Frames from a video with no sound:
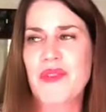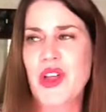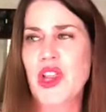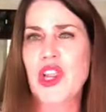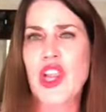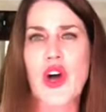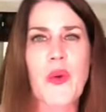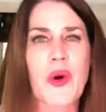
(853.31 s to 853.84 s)

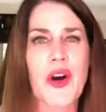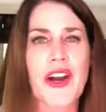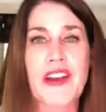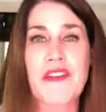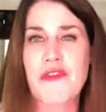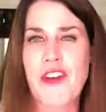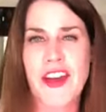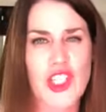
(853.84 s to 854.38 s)
lower
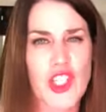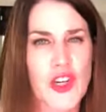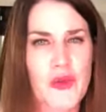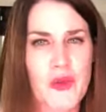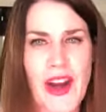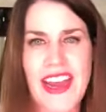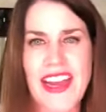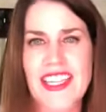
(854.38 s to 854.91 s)
infection
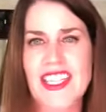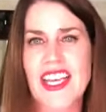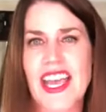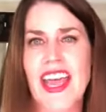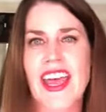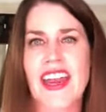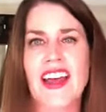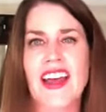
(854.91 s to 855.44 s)
rates
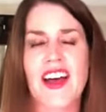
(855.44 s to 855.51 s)
and